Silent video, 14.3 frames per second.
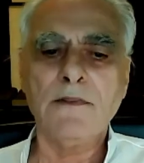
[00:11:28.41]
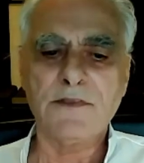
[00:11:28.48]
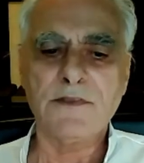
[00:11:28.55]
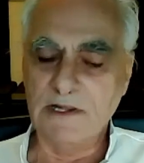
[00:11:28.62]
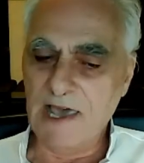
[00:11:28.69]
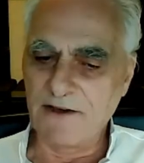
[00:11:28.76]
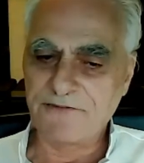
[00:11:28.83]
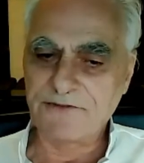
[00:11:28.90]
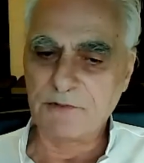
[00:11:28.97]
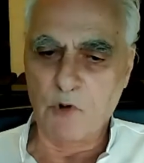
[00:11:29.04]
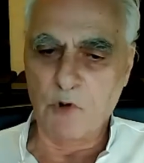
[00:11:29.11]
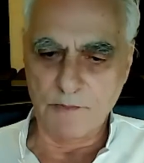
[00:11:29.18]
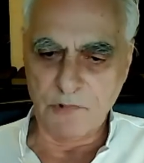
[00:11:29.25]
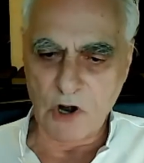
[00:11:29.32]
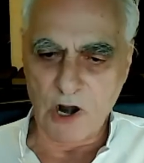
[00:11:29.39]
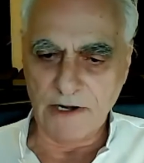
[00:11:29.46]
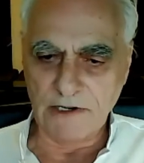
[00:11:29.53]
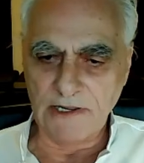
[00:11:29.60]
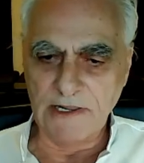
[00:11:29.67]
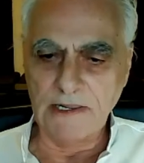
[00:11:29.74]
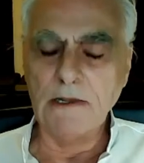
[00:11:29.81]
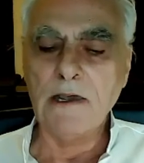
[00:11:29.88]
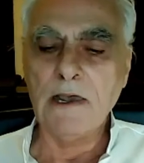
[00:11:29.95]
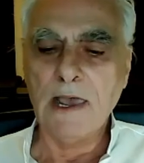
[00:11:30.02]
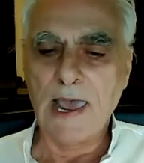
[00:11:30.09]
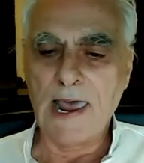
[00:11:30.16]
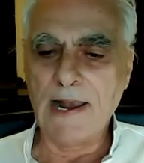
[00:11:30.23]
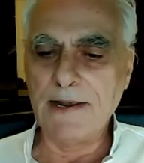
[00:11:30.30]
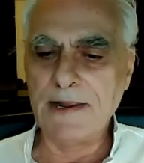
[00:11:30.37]
the left more broadly,
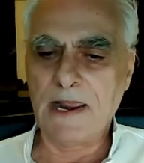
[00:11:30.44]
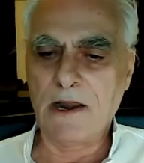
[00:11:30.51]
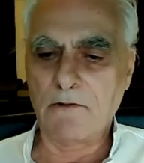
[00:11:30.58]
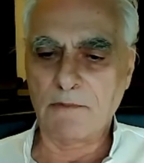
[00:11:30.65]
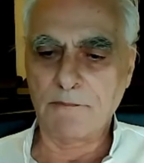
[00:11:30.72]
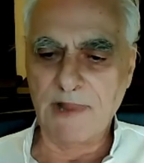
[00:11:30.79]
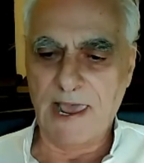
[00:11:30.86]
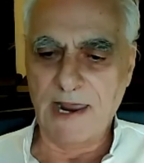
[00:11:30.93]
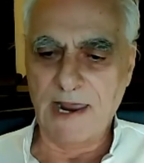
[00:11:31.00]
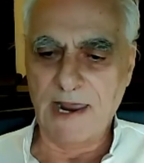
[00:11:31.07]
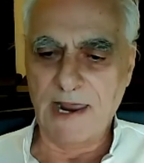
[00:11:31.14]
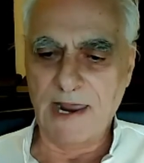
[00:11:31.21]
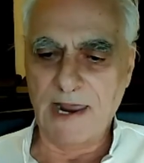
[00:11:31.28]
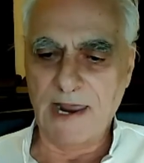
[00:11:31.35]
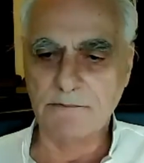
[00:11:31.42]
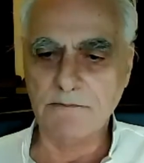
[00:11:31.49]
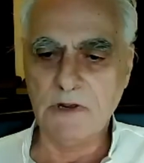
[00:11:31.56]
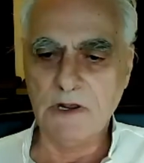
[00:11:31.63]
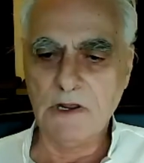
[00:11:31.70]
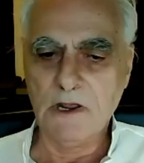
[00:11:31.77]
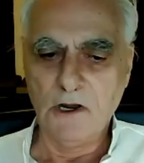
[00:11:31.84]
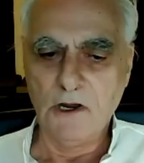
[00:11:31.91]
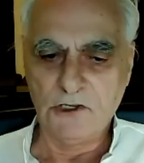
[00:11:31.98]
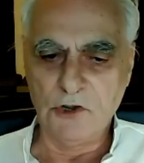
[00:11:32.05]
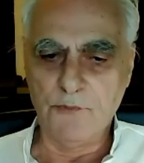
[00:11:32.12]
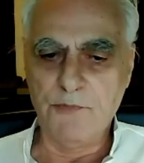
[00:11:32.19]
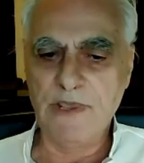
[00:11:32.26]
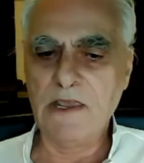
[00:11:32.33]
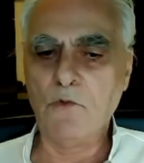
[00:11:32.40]
and Arab nationalism, to
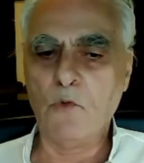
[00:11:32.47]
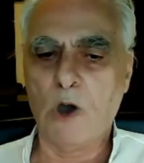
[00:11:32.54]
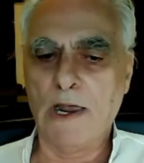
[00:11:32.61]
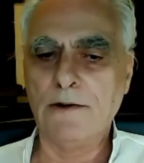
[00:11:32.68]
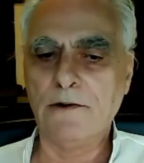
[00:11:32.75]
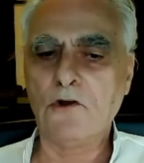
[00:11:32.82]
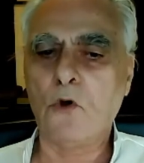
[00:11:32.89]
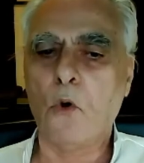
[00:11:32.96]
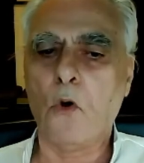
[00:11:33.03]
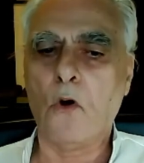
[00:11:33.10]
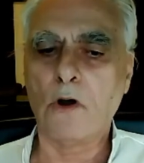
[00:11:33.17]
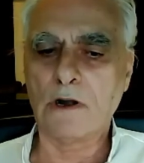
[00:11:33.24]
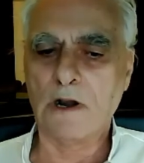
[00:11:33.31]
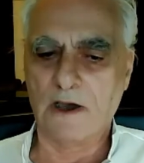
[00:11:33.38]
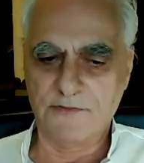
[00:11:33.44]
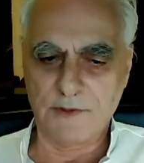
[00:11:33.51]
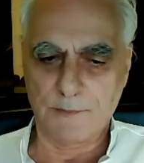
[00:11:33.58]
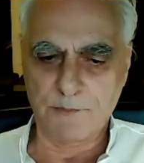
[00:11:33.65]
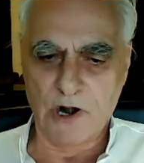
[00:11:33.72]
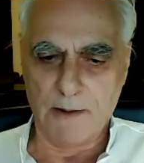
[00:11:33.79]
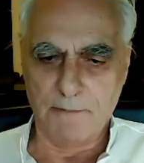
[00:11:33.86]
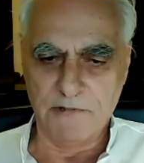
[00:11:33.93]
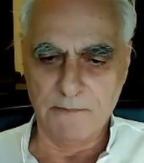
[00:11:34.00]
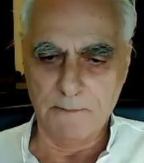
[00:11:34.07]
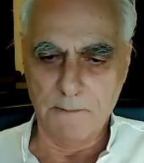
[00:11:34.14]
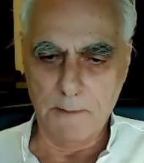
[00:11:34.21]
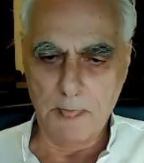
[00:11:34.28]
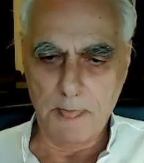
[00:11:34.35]
being one core of the problem.